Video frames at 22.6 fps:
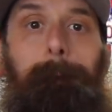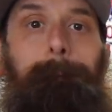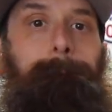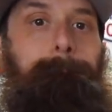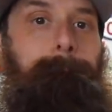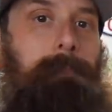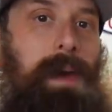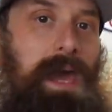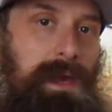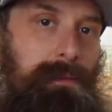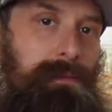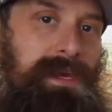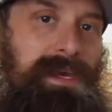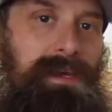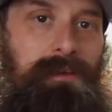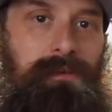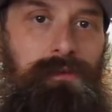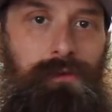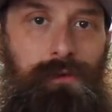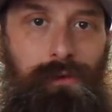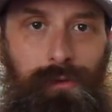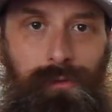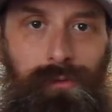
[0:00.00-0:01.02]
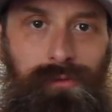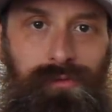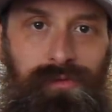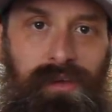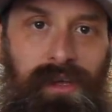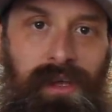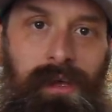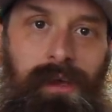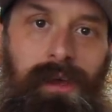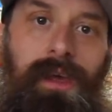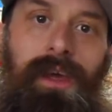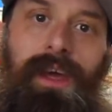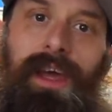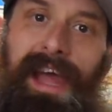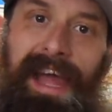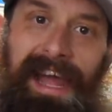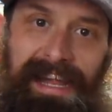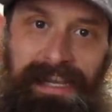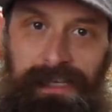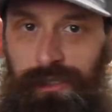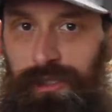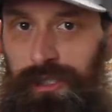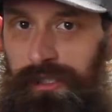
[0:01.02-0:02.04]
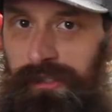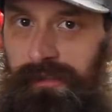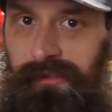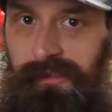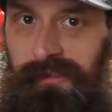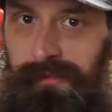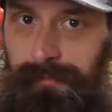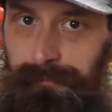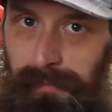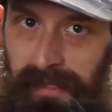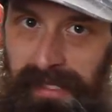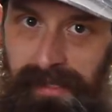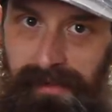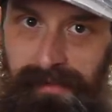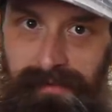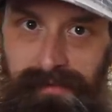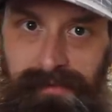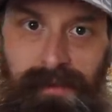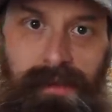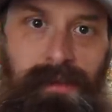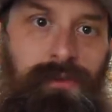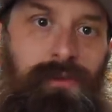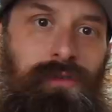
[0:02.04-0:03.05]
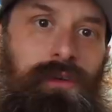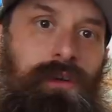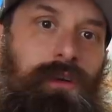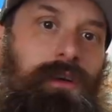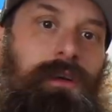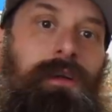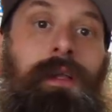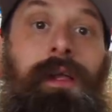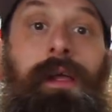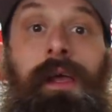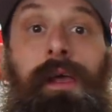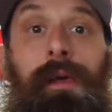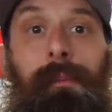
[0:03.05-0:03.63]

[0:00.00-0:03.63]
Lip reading: Maybe it's losing engine speed sensor.